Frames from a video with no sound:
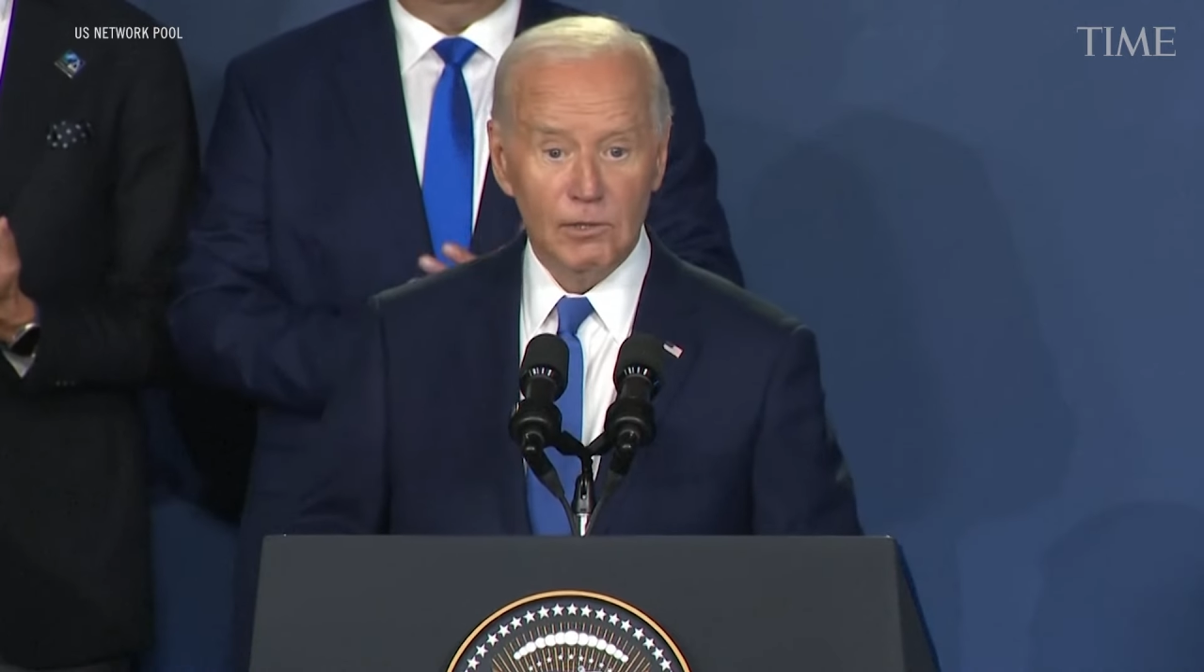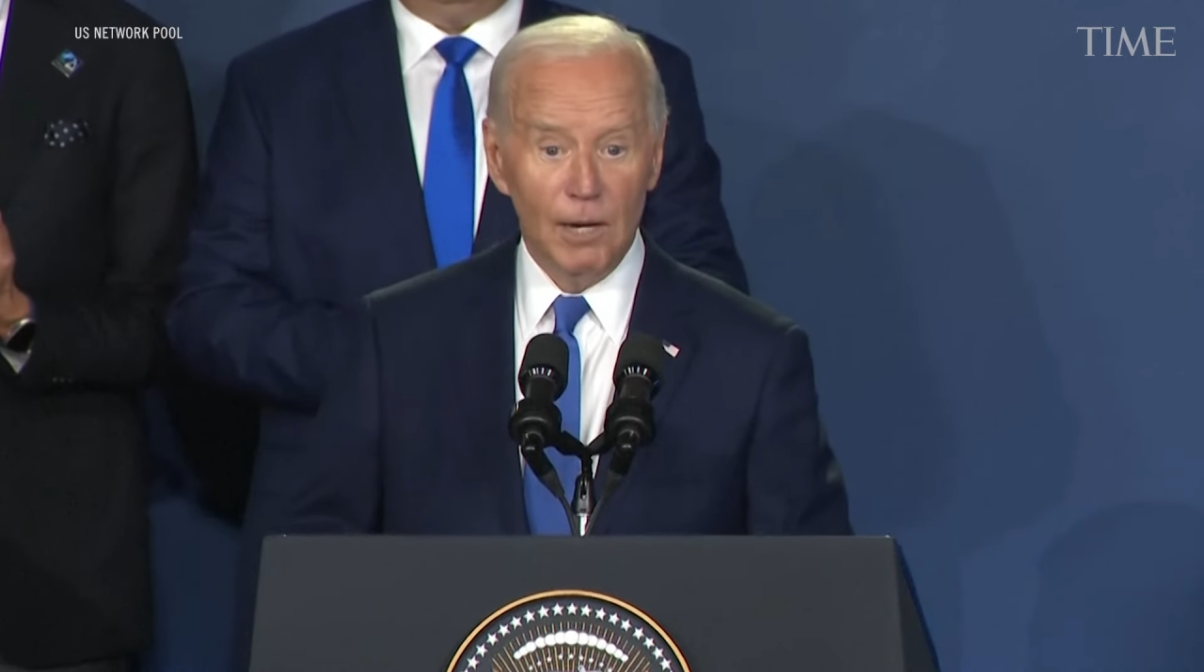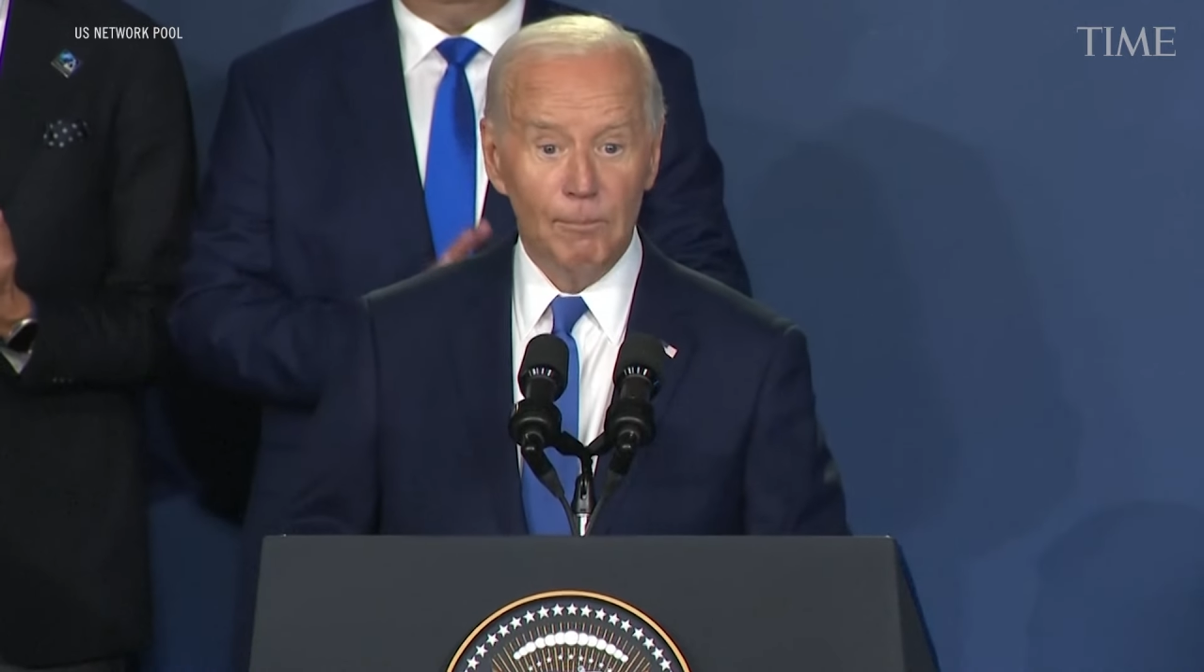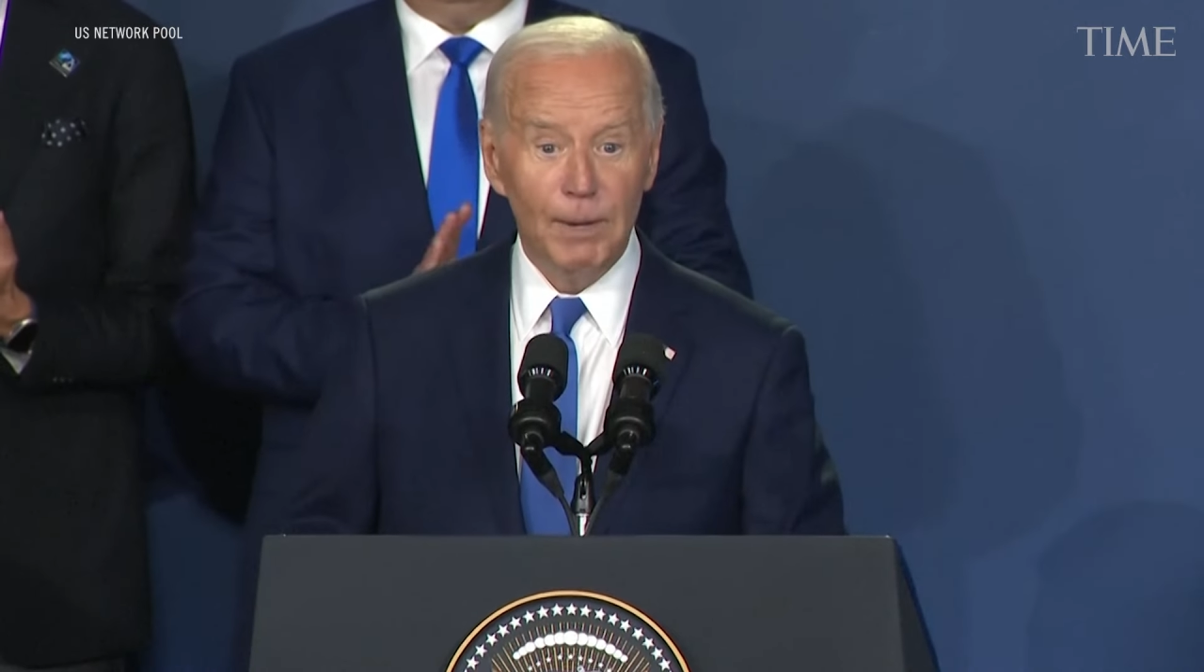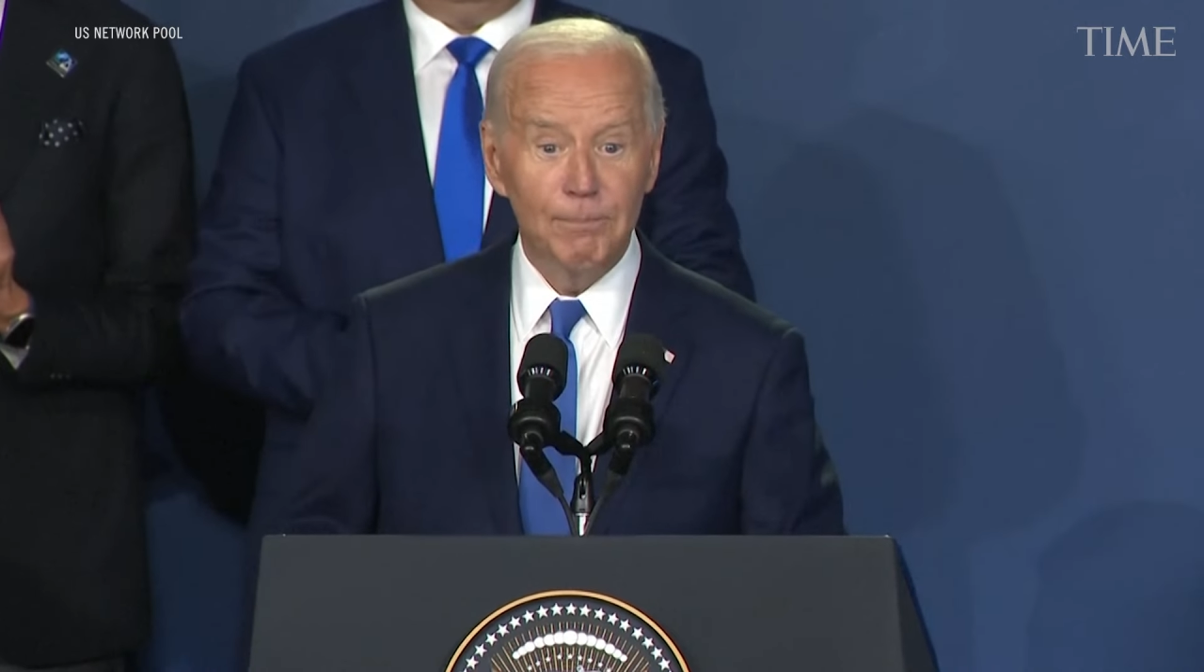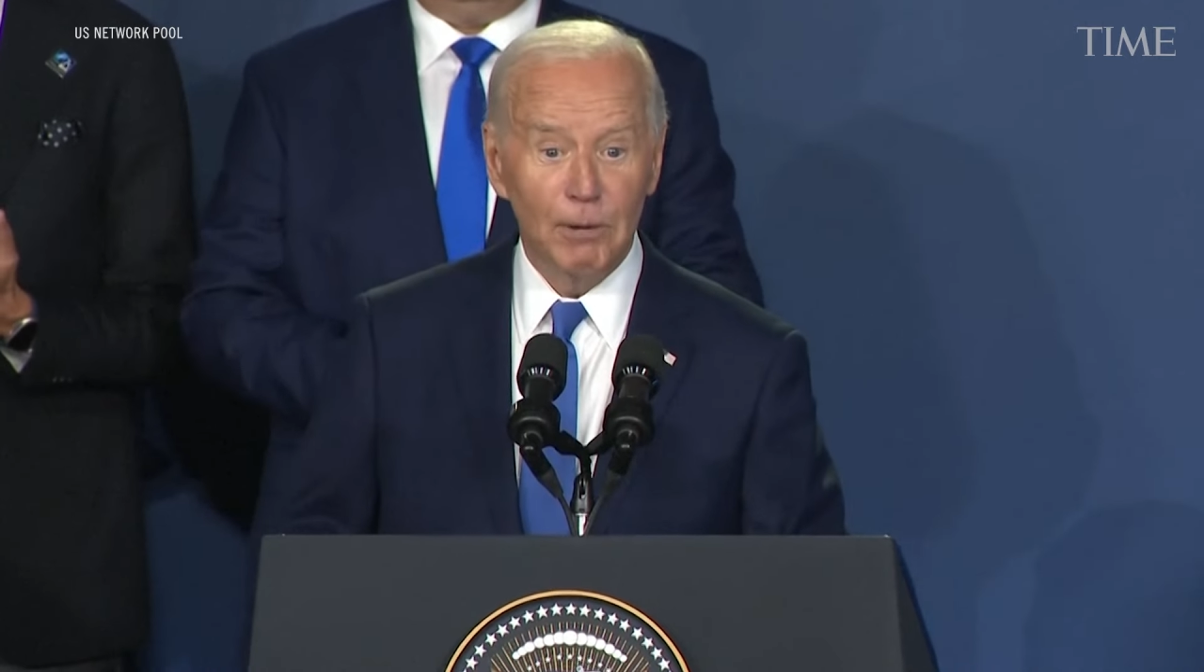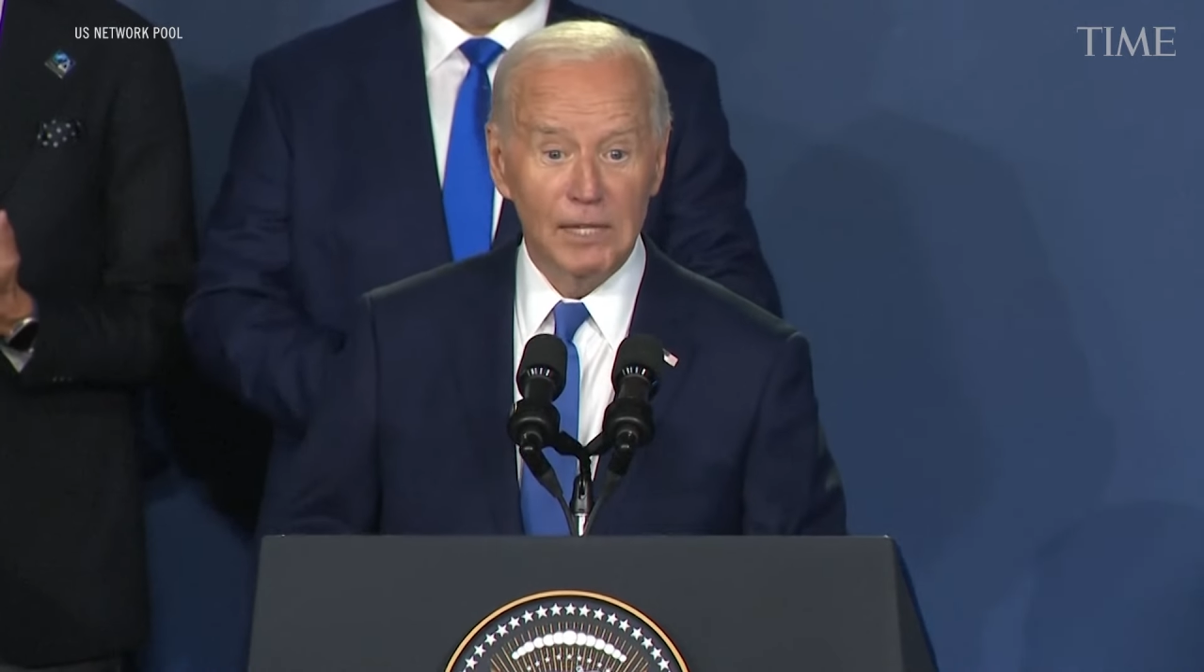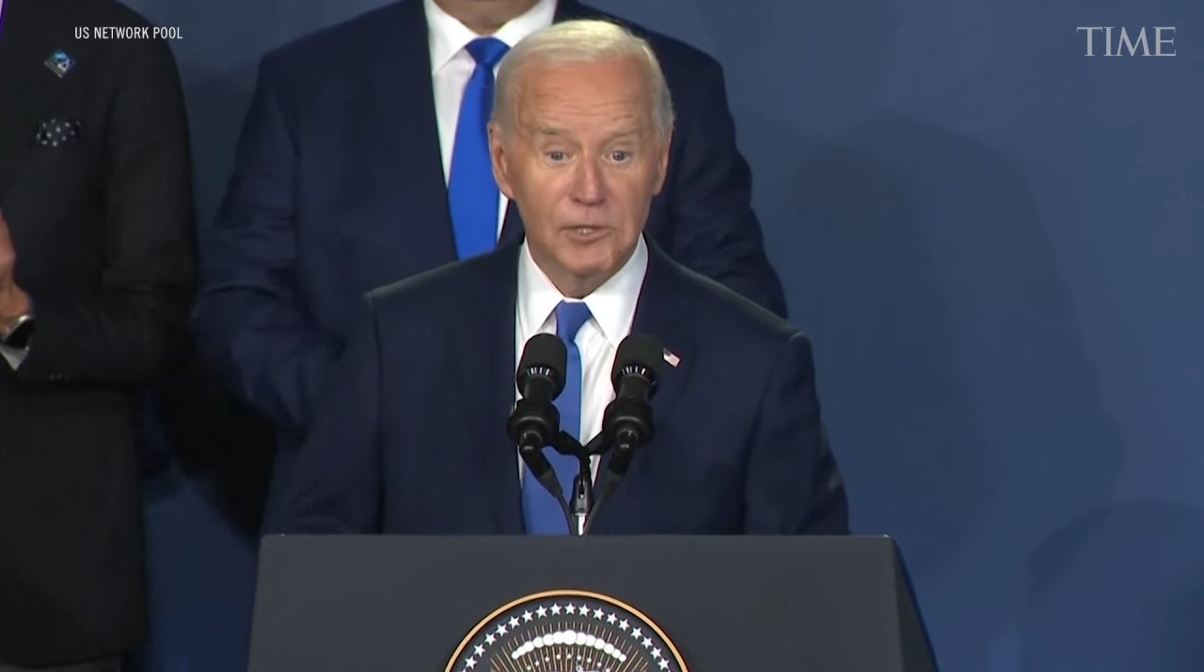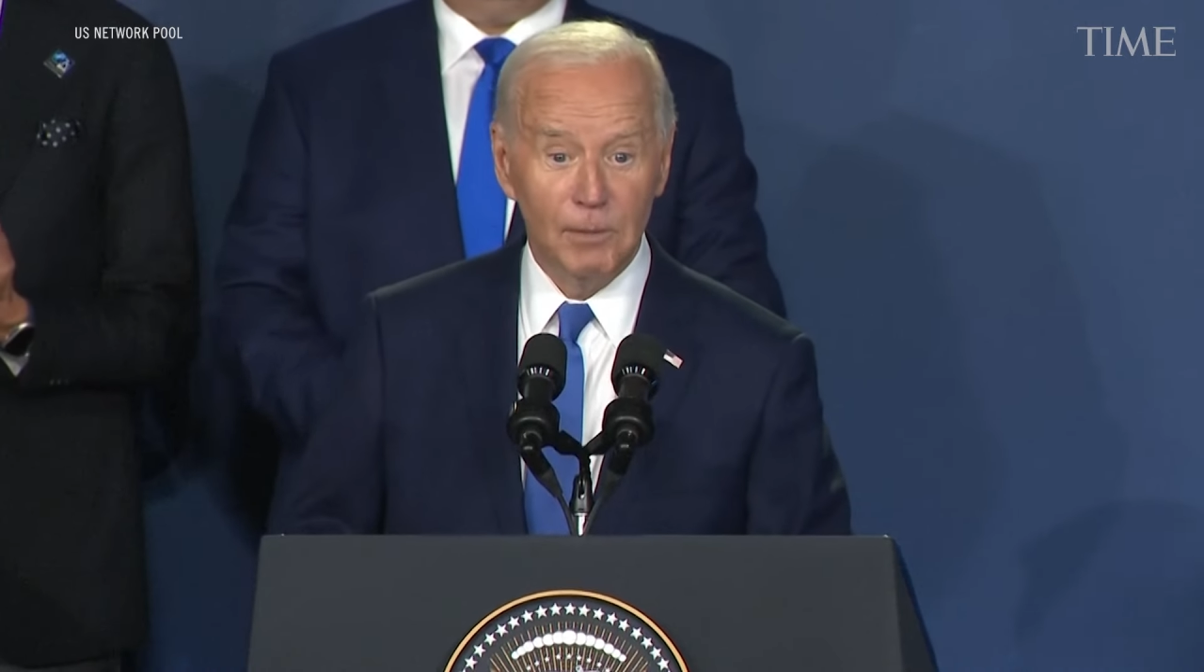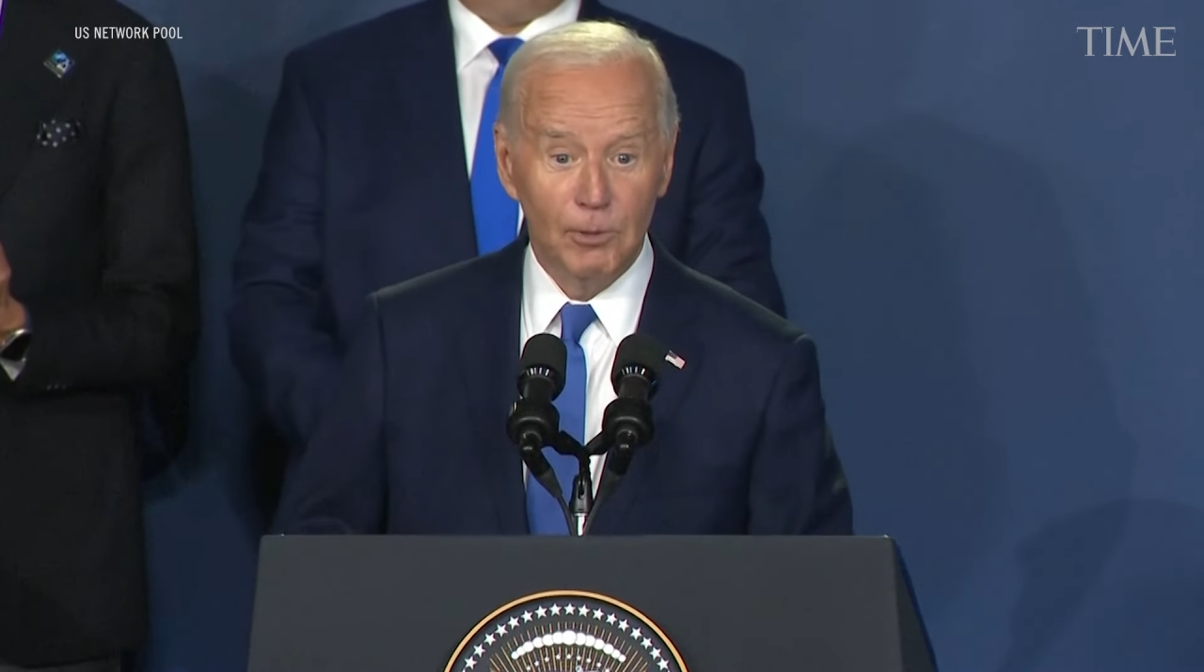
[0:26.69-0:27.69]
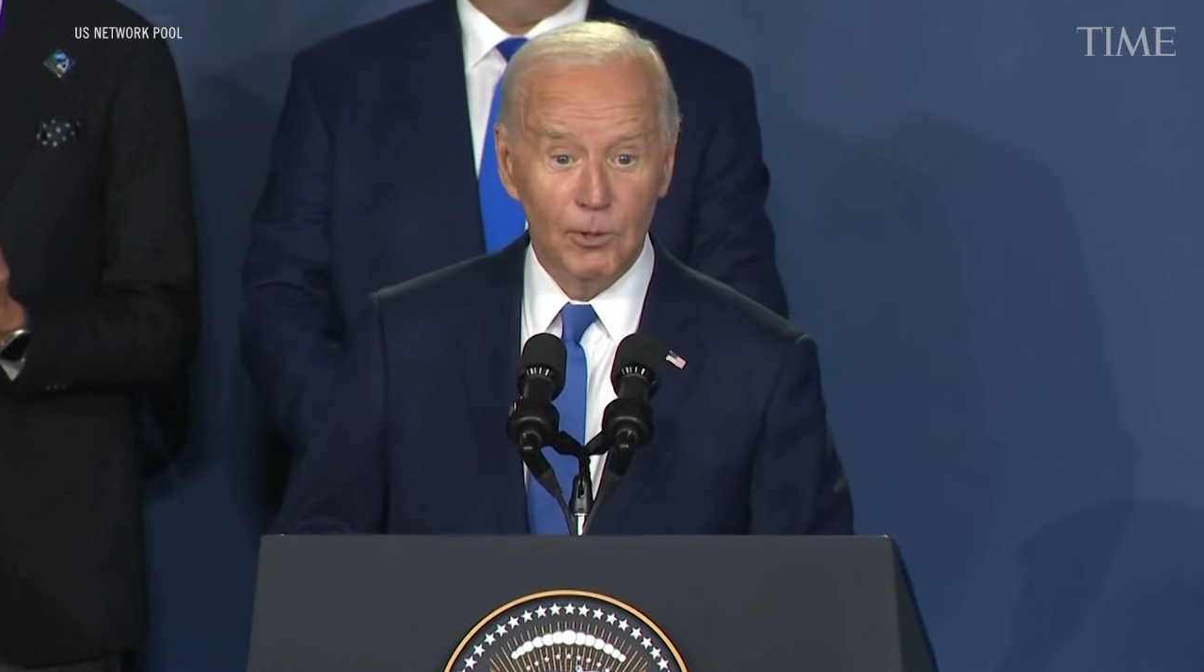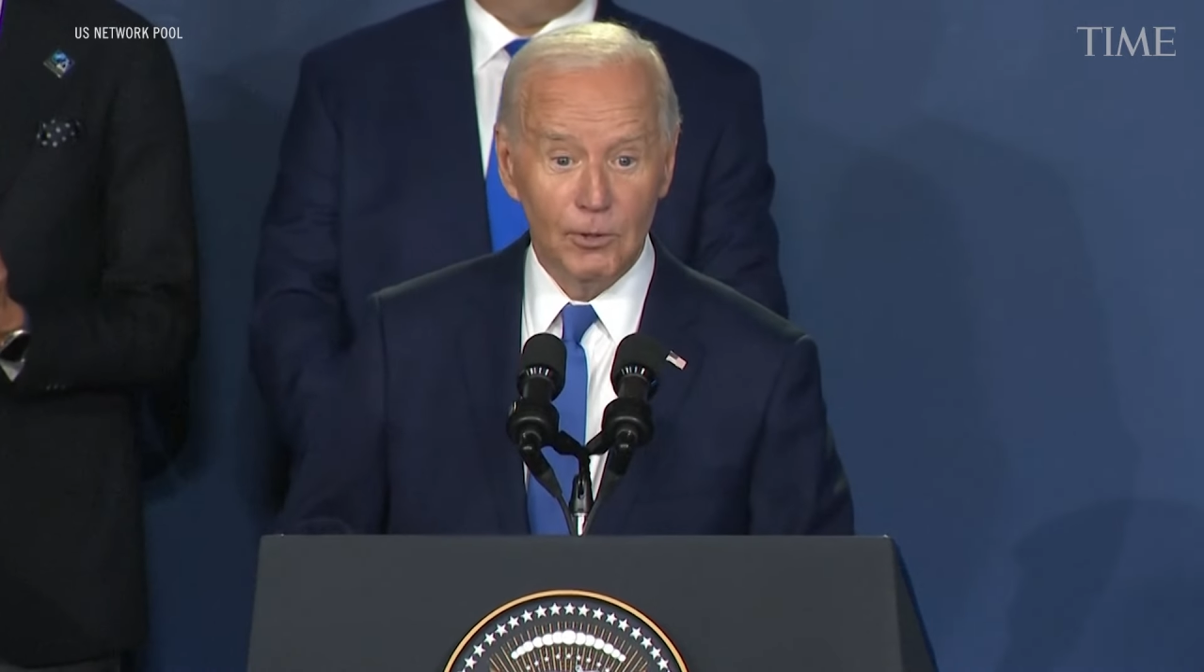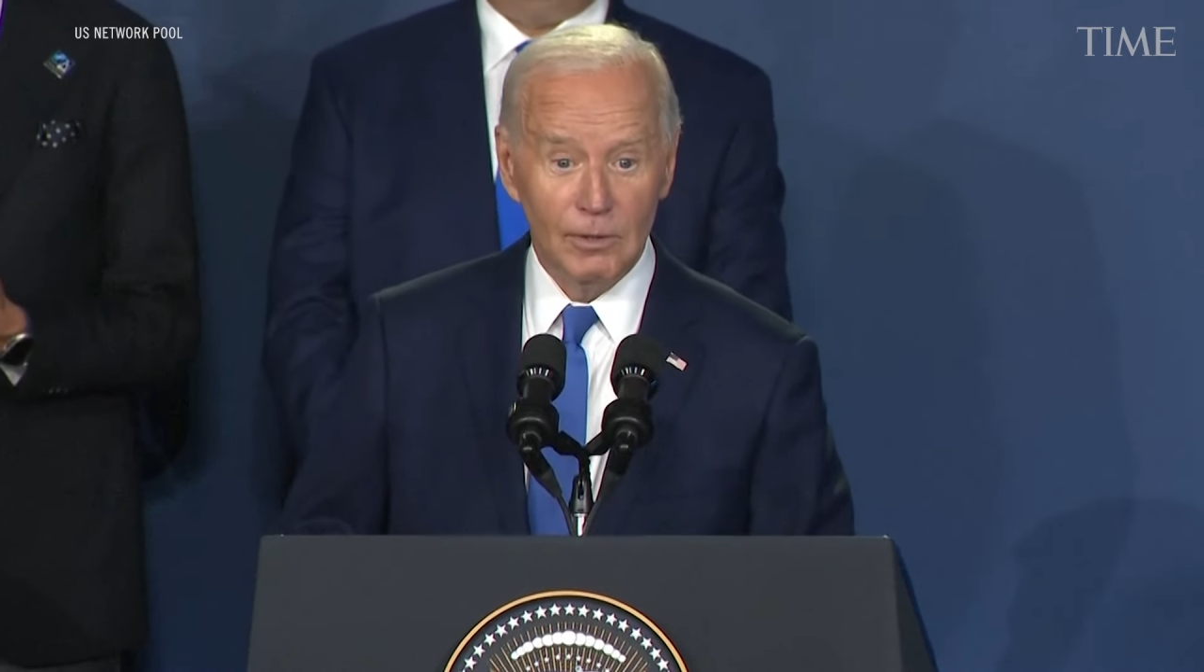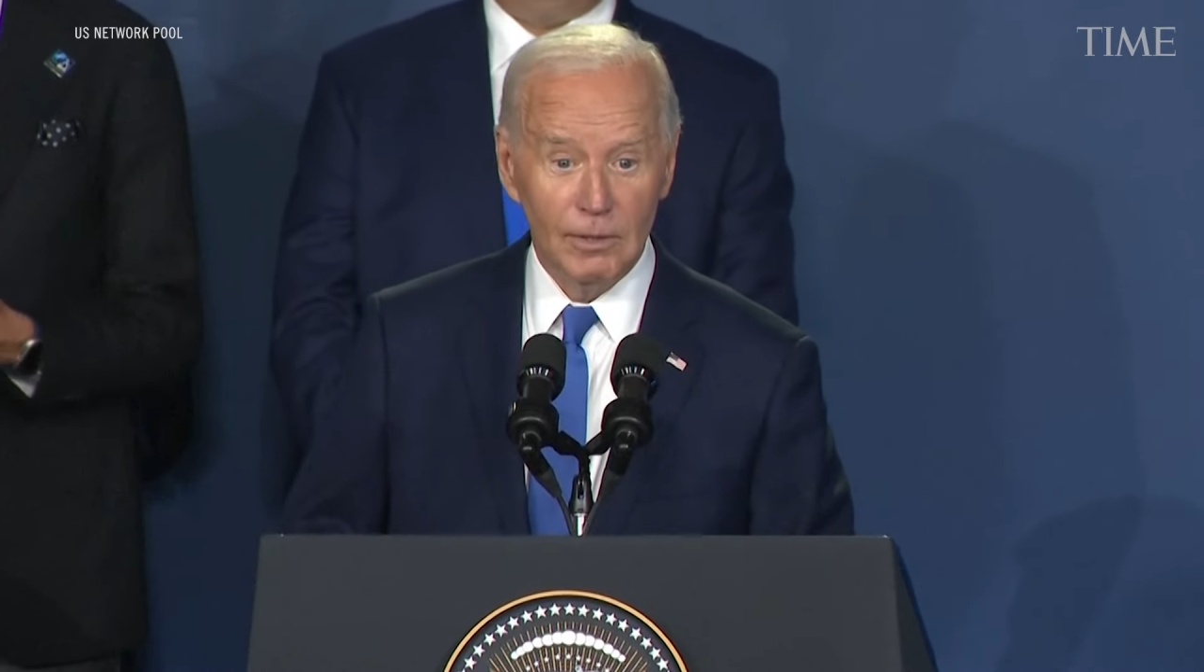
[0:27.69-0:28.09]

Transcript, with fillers: We're going to beat President Putin.